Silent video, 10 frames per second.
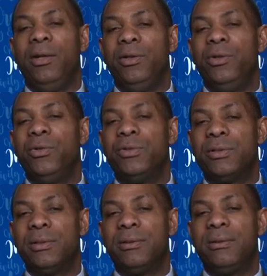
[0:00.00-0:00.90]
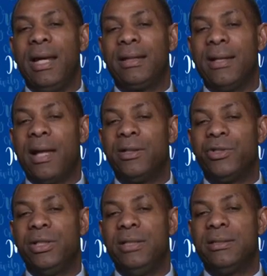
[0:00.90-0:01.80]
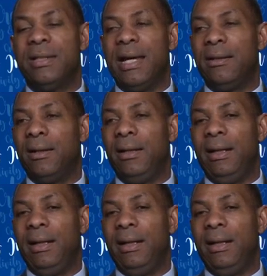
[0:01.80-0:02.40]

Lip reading: used technologies that